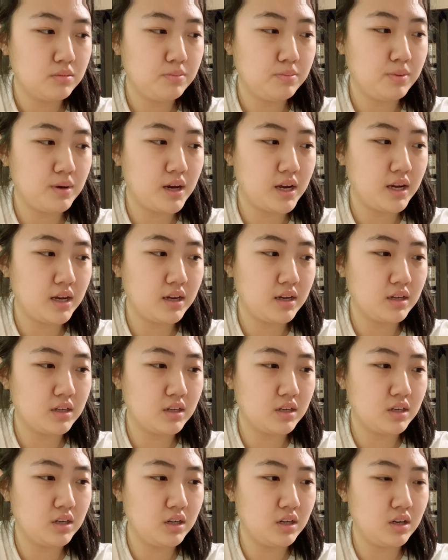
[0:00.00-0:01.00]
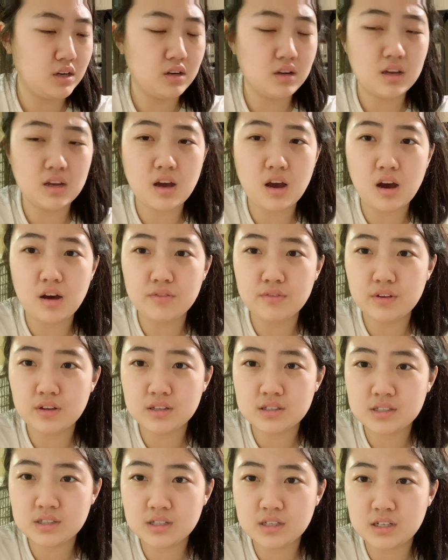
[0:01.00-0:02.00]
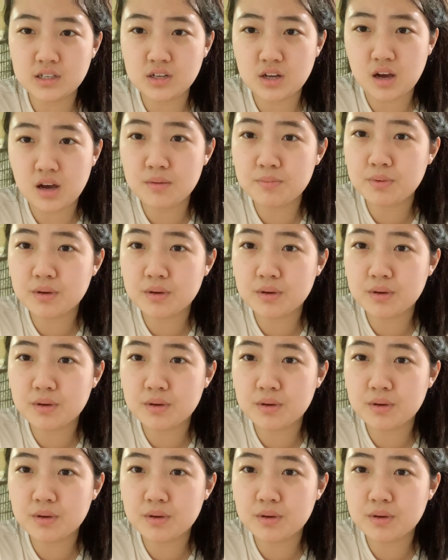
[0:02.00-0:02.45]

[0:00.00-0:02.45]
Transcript: but obviously not,